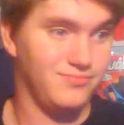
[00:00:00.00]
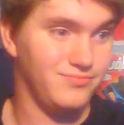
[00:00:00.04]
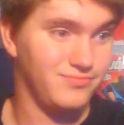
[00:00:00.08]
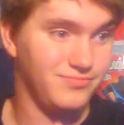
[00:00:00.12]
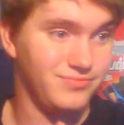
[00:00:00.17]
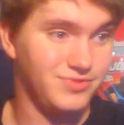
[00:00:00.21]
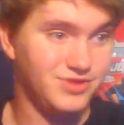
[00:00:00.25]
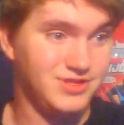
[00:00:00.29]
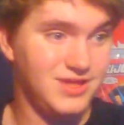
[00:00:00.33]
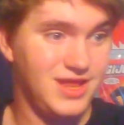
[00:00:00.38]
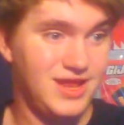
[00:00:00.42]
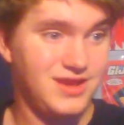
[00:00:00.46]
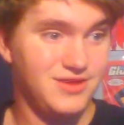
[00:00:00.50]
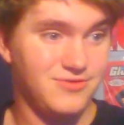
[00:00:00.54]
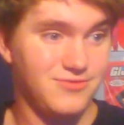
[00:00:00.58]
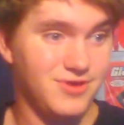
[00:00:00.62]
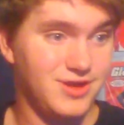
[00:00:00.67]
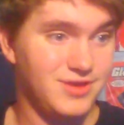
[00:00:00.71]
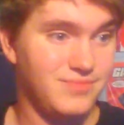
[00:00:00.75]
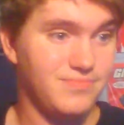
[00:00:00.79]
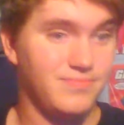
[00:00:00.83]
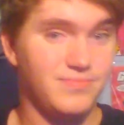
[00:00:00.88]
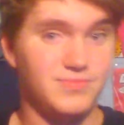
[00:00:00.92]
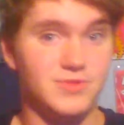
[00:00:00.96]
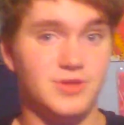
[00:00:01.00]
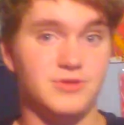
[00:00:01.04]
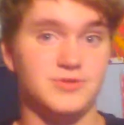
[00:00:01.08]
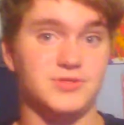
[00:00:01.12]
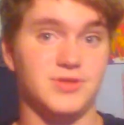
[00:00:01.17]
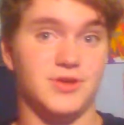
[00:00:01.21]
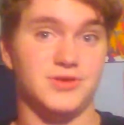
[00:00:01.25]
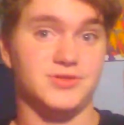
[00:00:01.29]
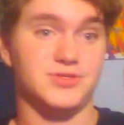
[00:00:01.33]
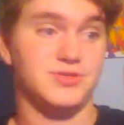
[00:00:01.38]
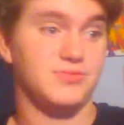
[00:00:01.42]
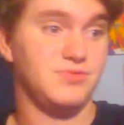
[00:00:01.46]
But anyway, there's
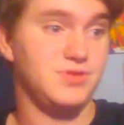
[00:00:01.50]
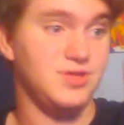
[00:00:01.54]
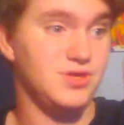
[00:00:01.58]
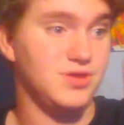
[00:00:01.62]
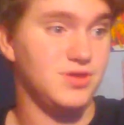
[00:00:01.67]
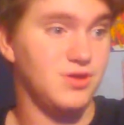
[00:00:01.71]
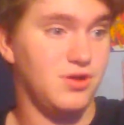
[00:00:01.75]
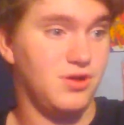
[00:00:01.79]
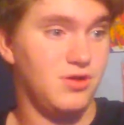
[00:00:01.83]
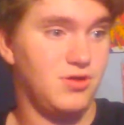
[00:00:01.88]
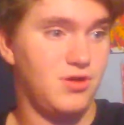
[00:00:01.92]
also the